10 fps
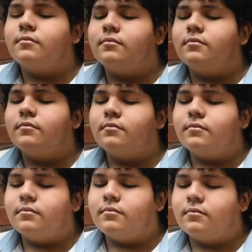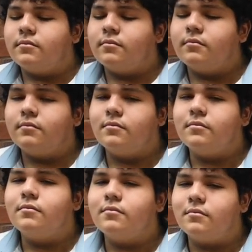
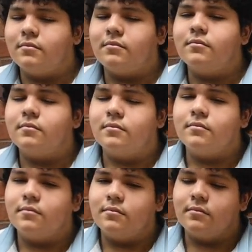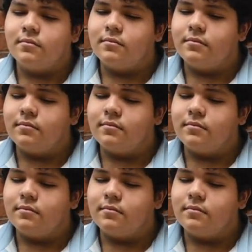(not speaking)